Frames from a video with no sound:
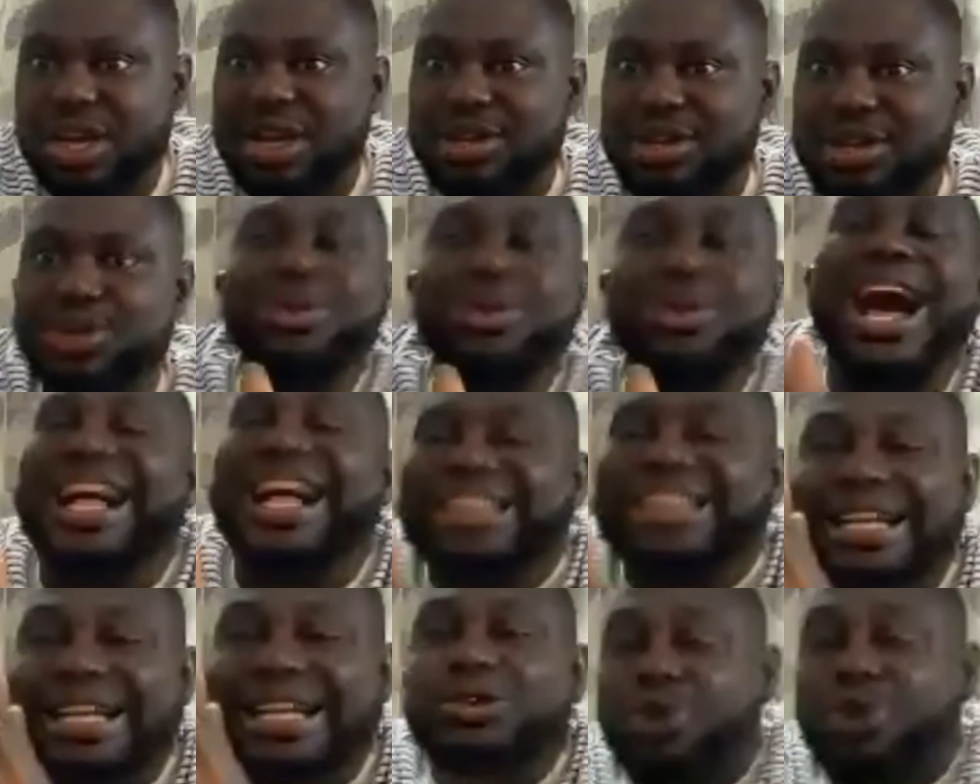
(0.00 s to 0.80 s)
So
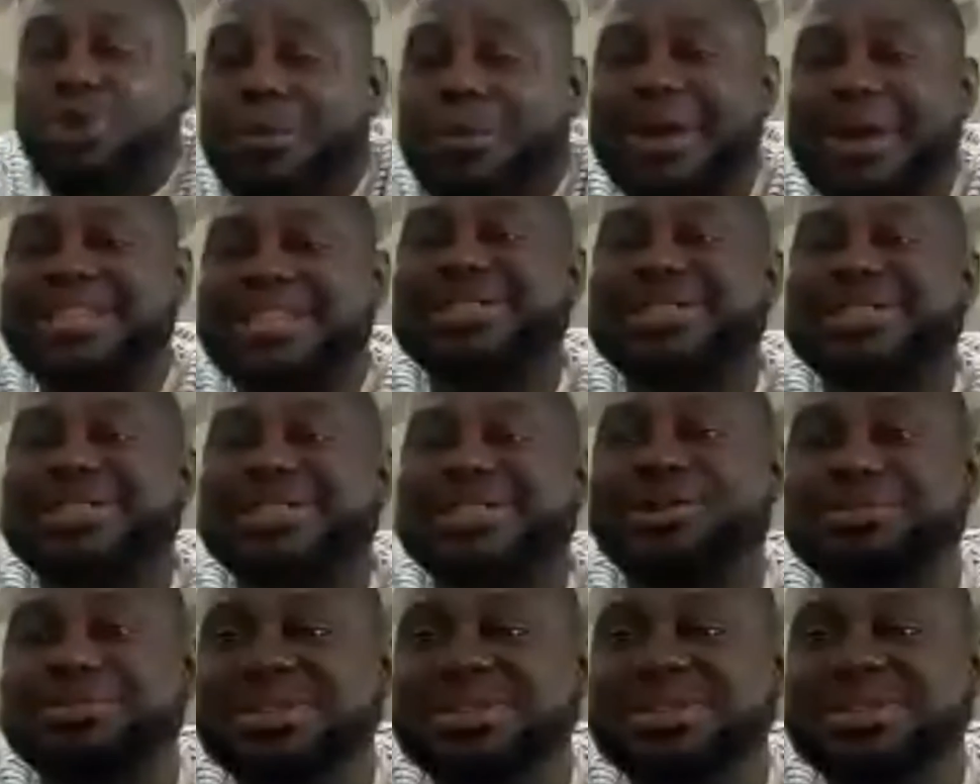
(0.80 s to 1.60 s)
under normal
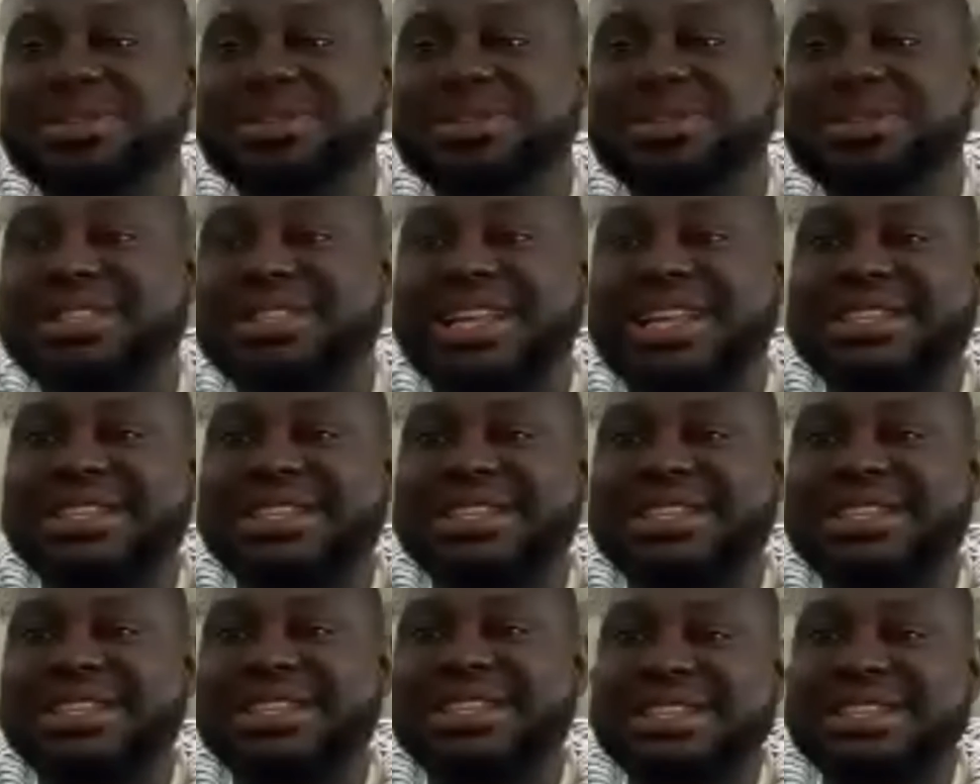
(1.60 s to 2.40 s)

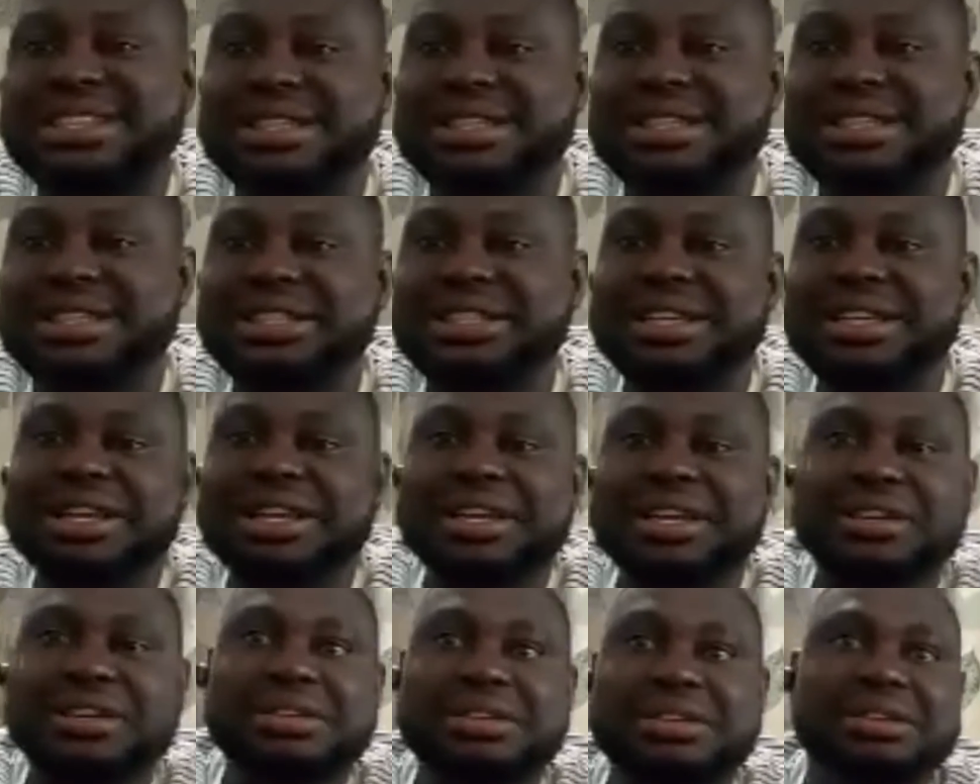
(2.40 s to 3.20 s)
circumstances,
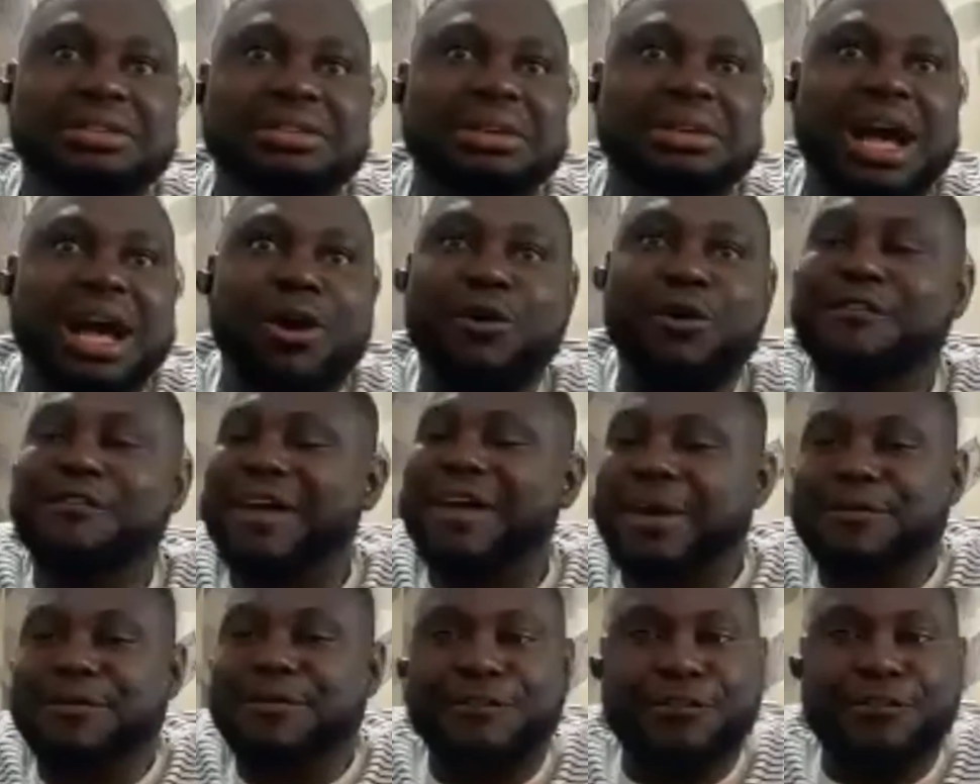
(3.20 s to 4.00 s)
over
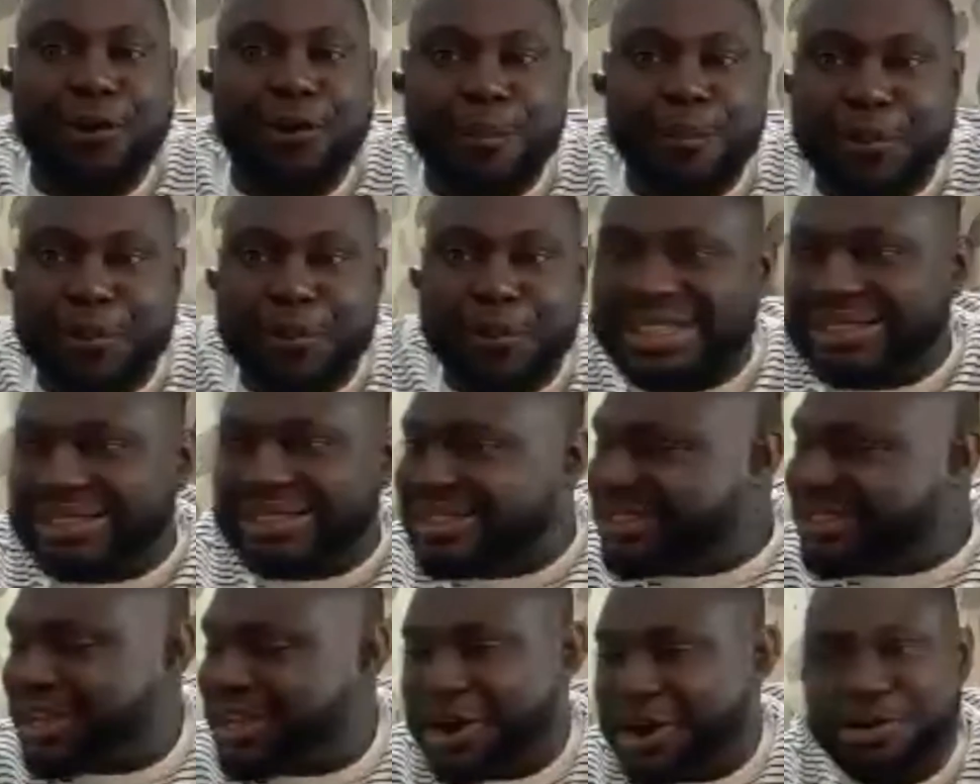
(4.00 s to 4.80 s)

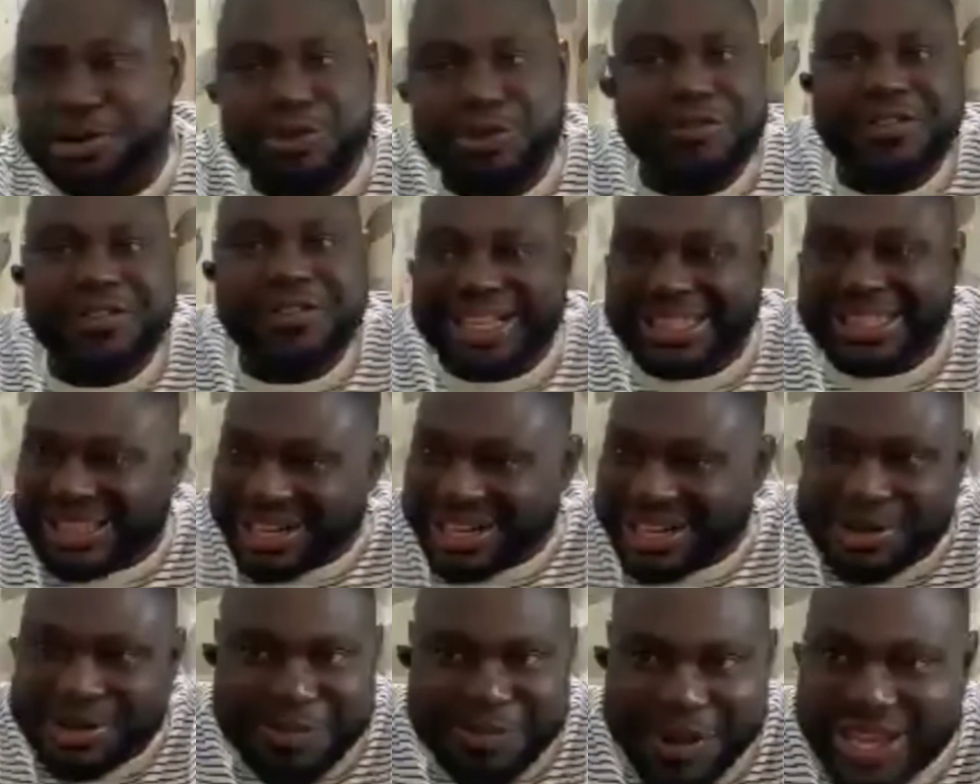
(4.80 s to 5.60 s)
4.0, over
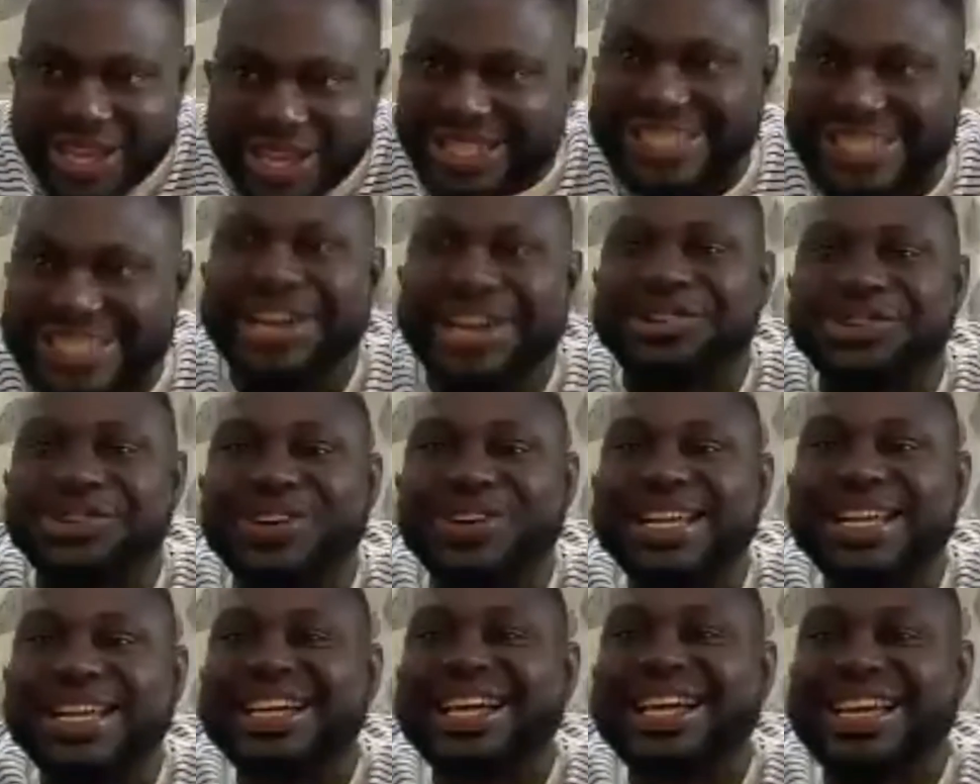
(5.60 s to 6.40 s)
3.0
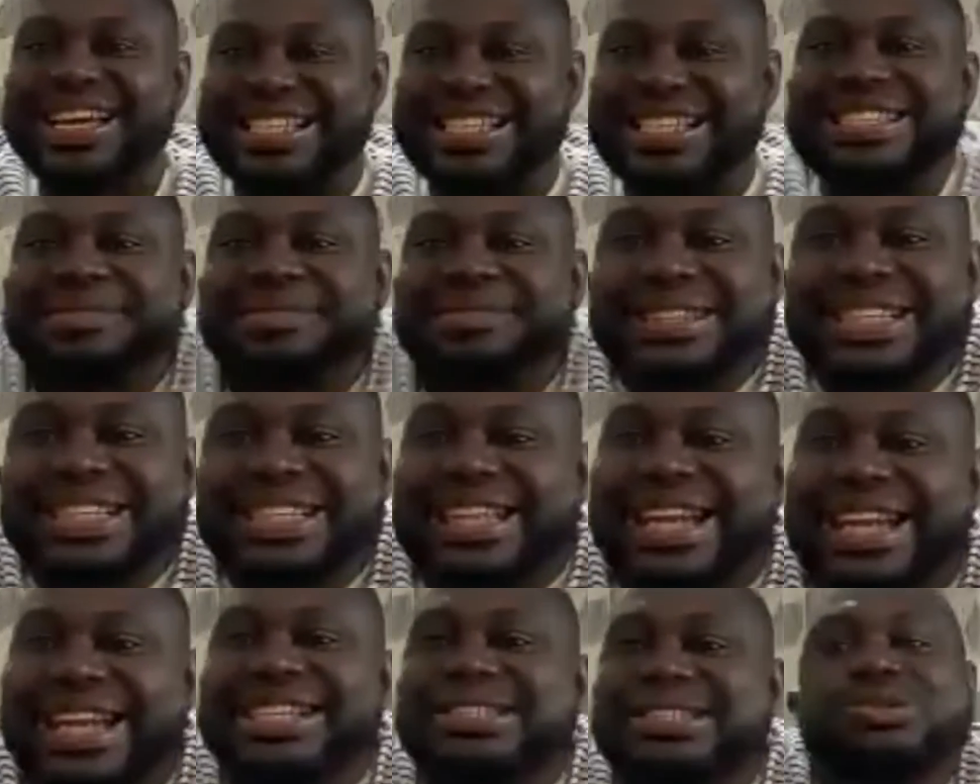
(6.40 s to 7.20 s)
is something
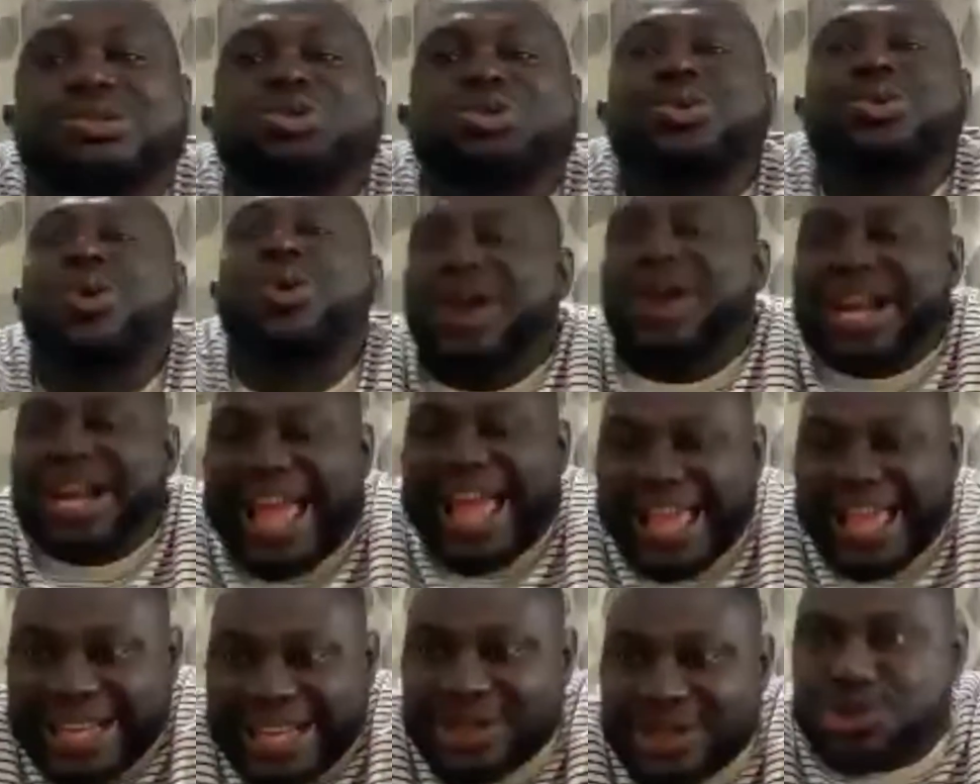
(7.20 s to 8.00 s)
that is so
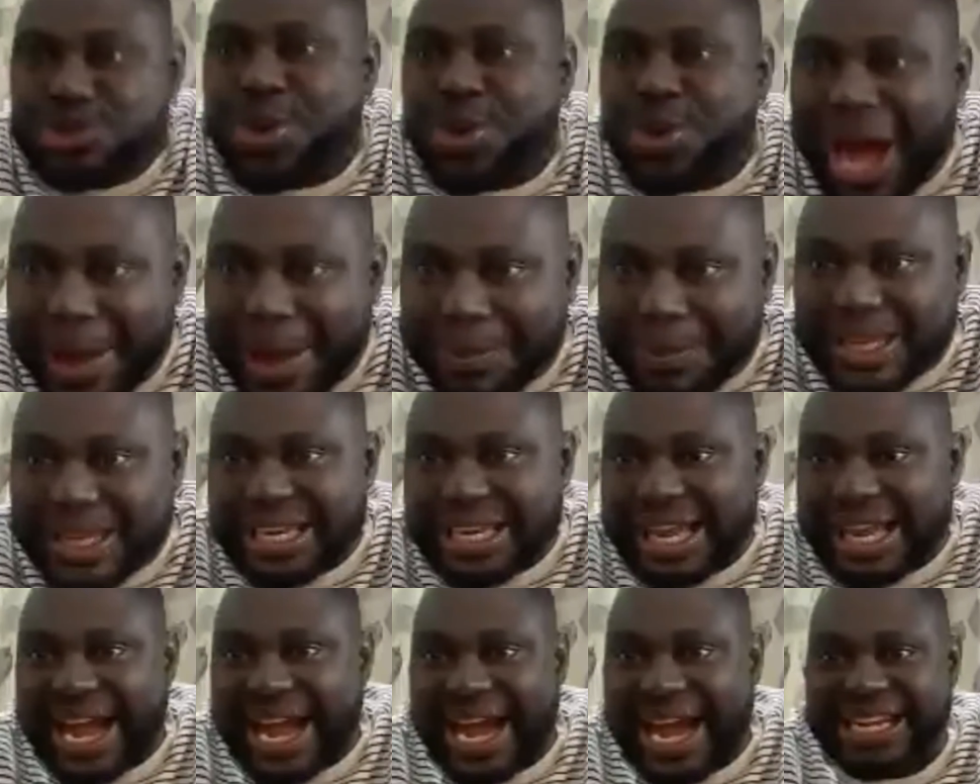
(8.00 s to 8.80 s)
unlikely to happen in
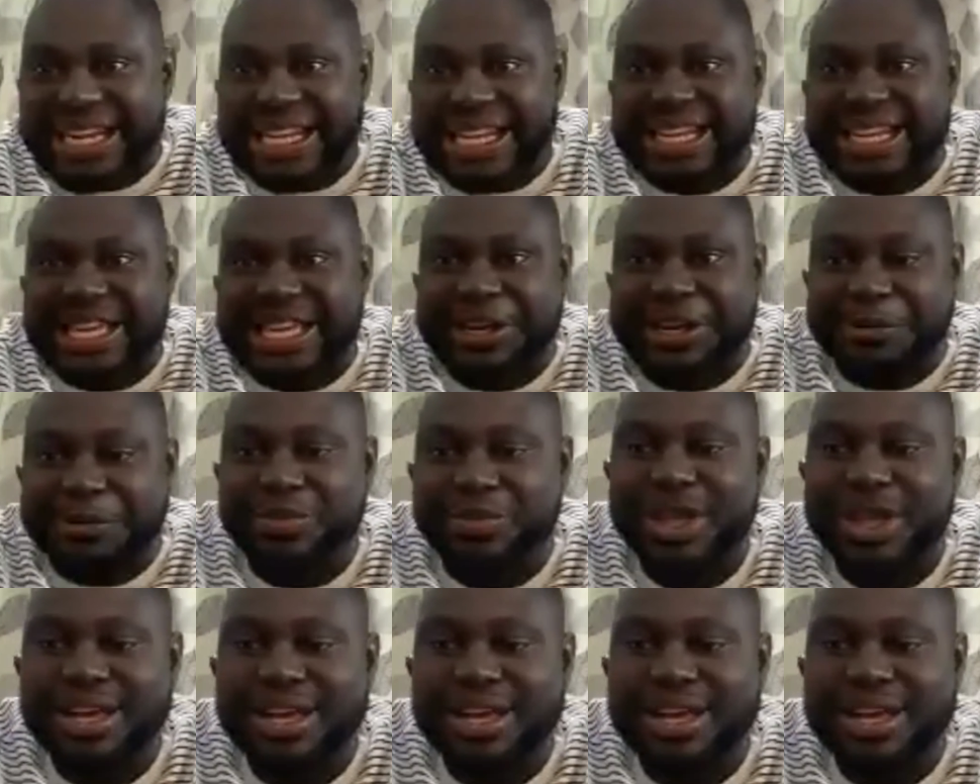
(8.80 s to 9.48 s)
the Ghanaian game.